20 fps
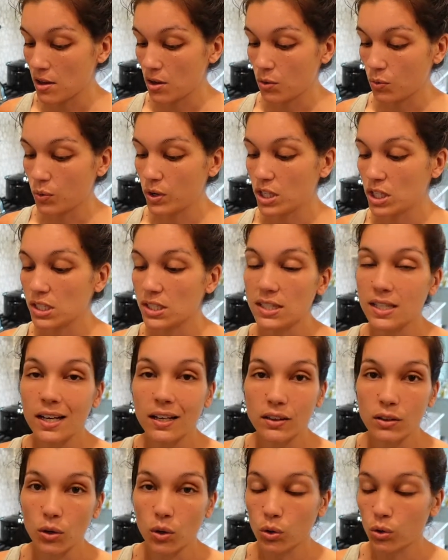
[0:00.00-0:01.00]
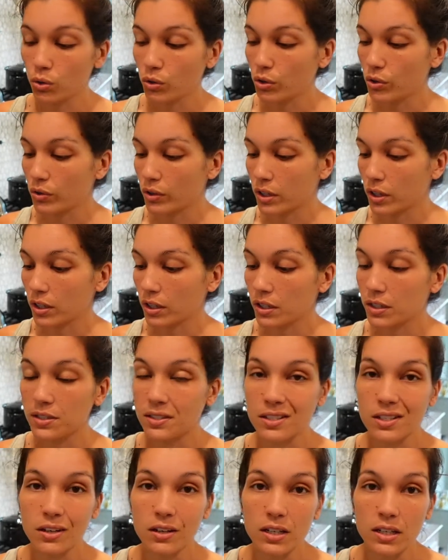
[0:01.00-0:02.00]
We just like the whole okra because
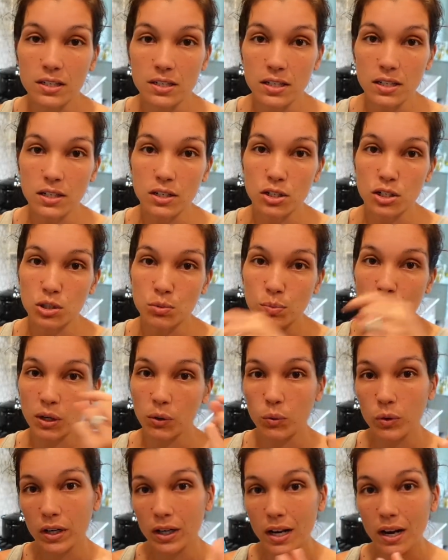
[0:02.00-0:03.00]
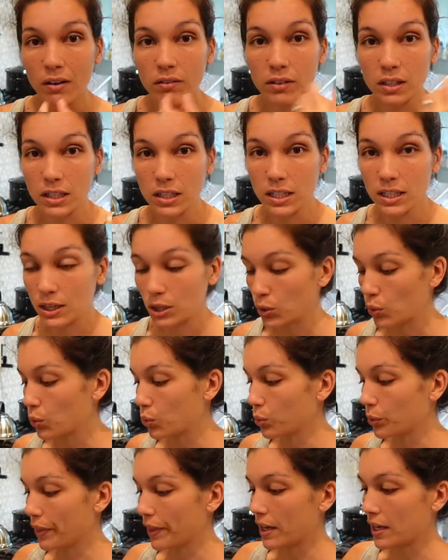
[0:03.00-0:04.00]
they're easy to just pick one out and eat the
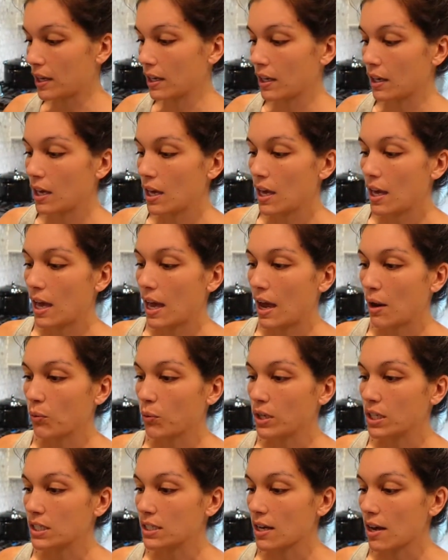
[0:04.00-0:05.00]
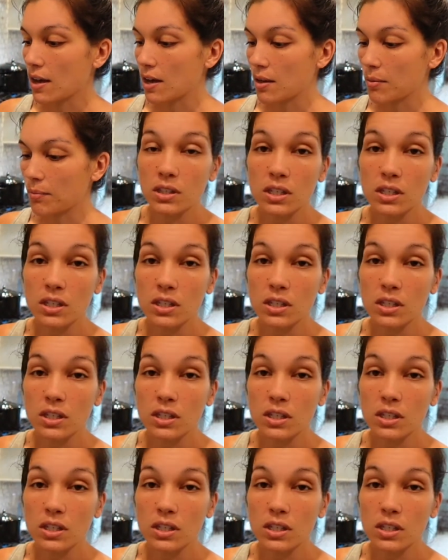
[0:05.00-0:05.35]
whole thing at one time.